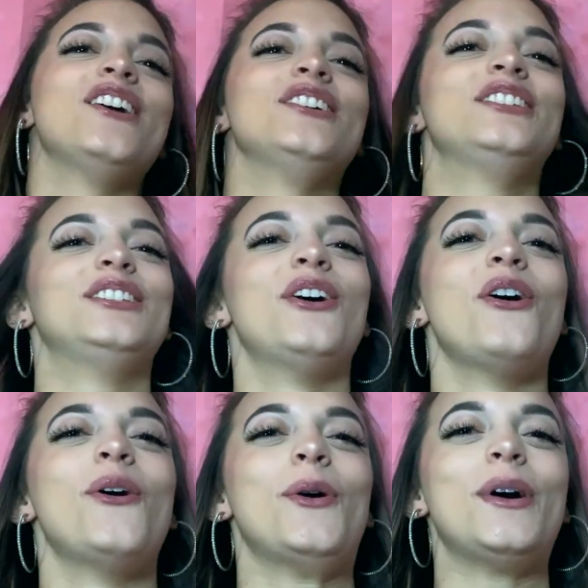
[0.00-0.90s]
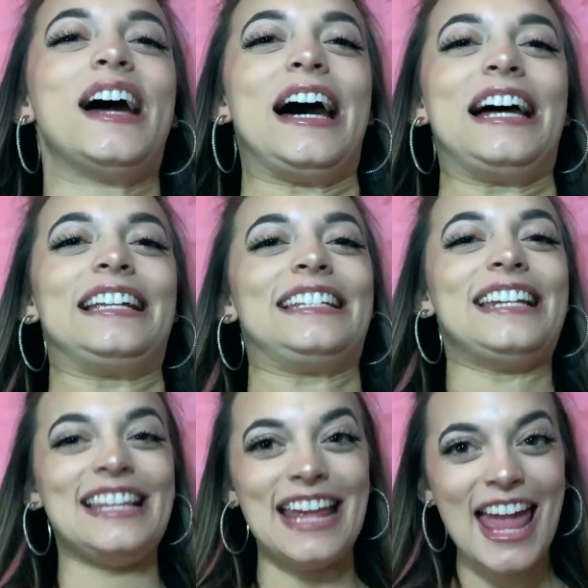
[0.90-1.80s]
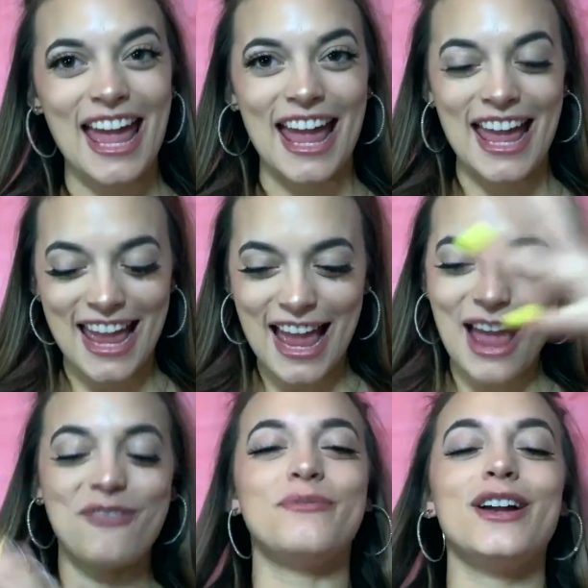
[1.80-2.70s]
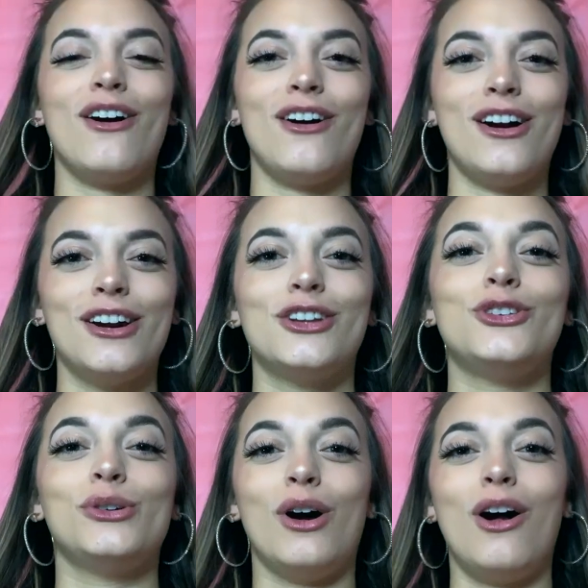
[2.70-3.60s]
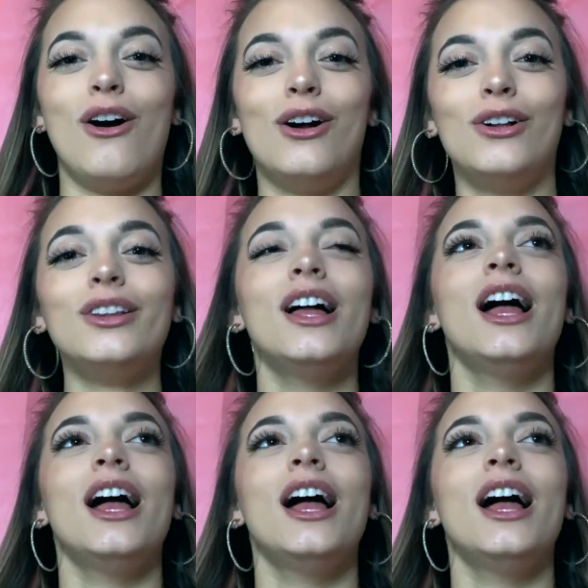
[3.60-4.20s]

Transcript: So today we are going to do a haul.